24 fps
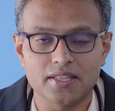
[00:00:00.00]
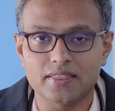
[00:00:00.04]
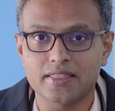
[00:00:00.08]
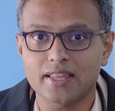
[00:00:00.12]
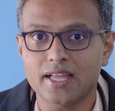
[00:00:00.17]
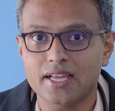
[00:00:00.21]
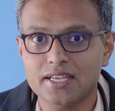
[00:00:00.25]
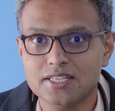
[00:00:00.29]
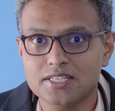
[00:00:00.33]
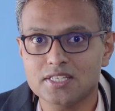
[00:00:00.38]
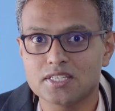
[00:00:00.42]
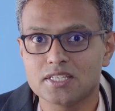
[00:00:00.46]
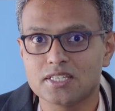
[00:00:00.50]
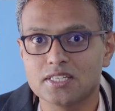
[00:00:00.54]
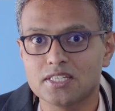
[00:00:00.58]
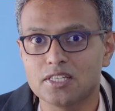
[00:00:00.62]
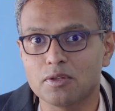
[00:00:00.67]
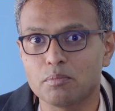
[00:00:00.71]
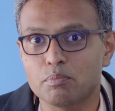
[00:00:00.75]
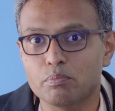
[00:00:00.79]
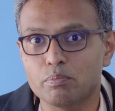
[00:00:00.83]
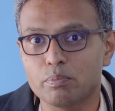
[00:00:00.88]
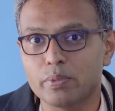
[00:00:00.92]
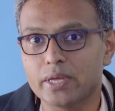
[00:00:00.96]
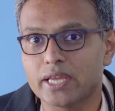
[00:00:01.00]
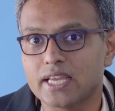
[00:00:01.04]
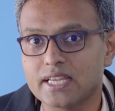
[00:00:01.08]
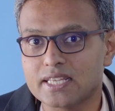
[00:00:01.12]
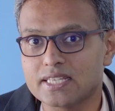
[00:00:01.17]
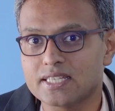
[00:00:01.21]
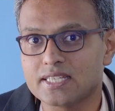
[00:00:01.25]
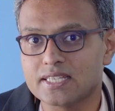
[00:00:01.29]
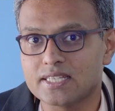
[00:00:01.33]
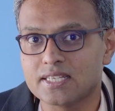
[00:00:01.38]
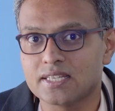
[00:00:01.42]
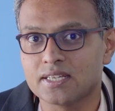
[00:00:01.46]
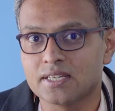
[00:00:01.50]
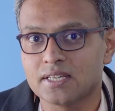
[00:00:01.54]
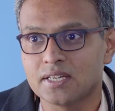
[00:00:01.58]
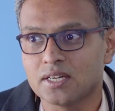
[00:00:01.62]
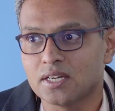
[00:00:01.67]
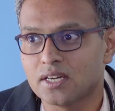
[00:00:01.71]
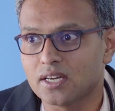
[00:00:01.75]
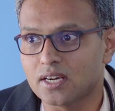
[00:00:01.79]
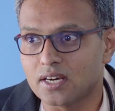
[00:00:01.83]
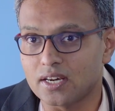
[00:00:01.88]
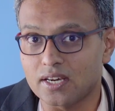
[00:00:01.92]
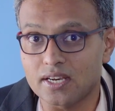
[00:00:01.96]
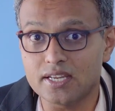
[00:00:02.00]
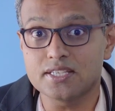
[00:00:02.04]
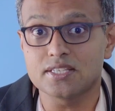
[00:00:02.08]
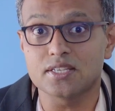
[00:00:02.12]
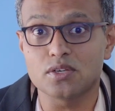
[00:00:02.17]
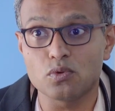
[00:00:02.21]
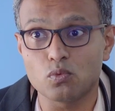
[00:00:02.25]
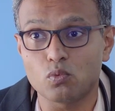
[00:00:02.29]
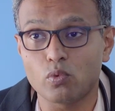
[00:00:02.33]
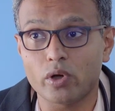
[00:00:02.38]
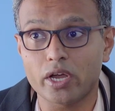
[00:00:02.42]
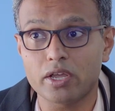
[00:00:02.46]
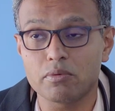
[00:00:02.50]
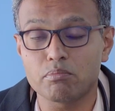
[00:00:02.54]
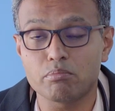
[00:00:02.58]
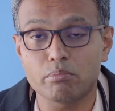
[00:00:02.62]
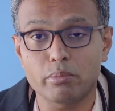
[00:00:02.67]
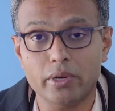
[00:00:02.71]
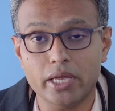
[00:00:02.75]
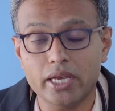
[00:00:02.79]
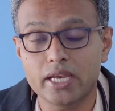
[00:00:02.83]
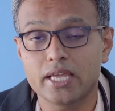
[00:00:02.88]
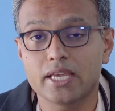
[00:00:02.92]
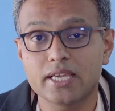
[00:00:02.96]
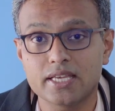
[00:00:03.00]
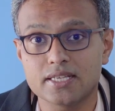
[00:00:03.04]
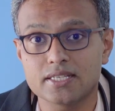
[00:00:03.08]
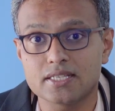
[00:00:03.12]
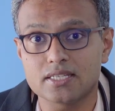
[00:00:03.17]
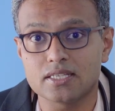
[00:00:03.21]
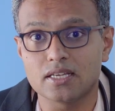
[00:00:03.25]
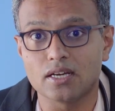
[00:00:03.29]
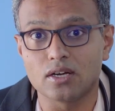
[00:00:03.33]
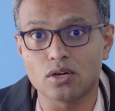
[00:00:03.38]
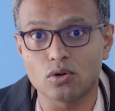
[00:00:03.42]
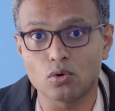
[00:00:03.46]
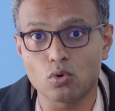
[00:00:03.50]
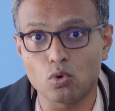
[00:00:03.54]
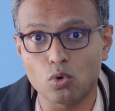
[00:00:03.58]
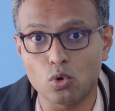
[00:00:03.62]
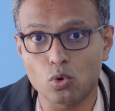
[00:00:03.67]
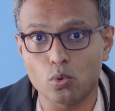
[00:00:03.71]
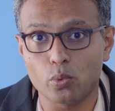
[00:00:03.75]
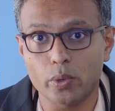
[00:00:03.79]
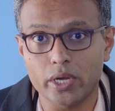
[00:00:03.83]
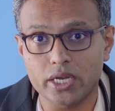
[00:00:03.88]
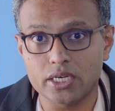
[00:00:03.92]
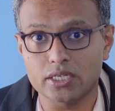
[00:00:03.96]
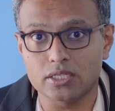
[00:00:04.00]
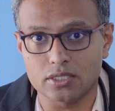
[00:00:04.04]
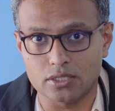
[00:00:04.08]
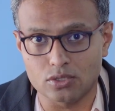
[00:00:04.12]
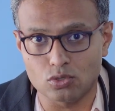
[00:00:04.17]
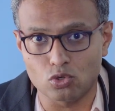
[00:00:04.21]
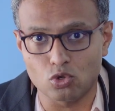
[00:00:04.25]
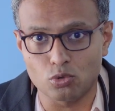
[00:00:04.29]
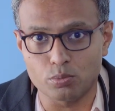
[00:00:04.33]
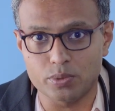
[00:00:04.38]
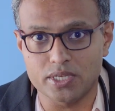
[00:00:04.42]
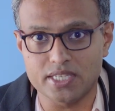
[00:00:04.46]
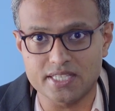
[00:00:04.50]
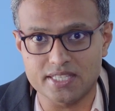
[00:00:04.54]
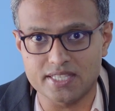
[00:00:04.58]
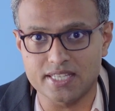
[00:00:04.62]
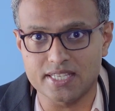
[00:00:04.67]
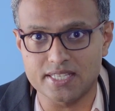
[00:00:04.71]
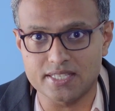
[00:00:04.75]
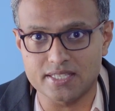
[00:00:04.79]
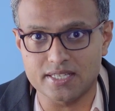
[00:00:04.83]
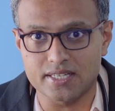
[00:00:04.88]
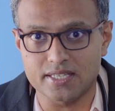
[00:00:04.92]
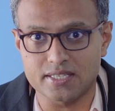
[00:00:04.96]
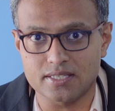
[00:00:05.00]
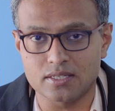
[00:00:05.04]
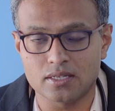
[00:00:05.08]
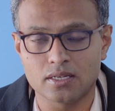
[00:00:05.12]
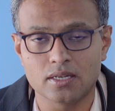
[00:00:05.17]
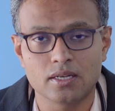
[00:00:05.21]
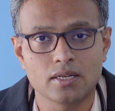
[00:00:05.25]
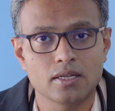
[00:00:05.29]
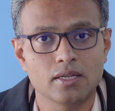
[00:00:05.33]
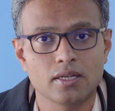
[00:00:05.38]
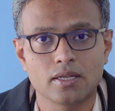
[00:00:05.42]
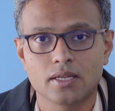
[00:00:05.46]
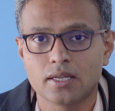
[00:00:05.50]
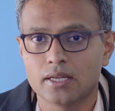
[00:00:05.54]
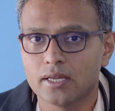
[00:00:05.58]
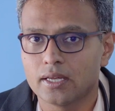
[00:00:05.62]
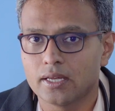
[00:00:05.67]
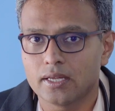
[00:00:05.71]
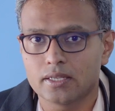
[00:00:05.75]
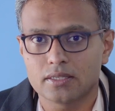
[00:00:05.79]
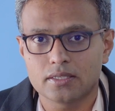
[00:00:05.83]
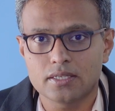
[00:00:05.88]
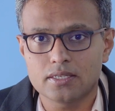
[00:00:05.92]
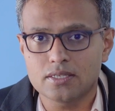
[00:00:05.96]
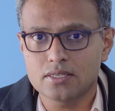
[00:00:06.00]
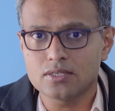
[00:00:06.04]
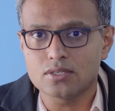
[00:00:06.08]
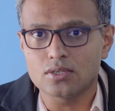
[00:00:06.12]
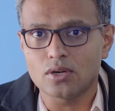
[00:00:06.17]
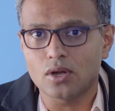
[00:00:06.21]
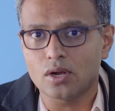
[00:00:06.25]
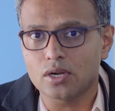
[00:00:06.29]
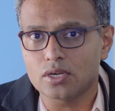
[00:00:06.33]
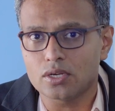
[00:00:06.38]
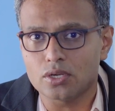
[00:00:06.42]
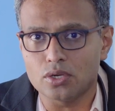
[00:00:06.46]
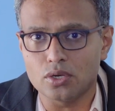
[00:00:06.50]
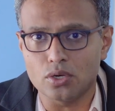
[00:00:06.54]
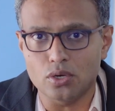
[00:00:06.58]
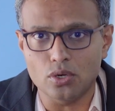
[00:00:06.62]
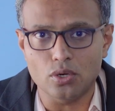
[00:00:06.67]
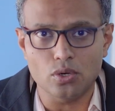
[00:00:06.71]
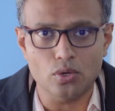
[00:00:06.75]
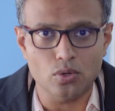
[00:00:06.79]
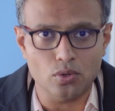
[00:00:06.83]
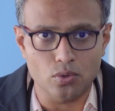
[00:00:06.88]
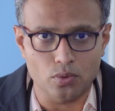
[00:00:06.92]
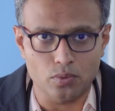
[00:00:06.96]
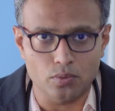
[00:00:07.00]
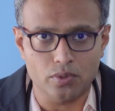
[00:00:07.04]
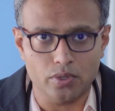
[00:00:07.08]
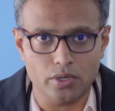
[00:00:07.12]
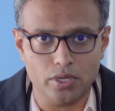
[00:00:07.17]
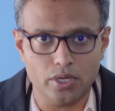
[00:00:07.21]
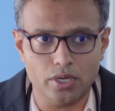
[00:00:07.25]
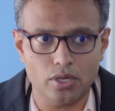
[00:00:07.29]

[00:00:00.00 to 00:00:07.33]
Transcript: that's the biggest reason why many kids are overweight and obese these days. This is not new,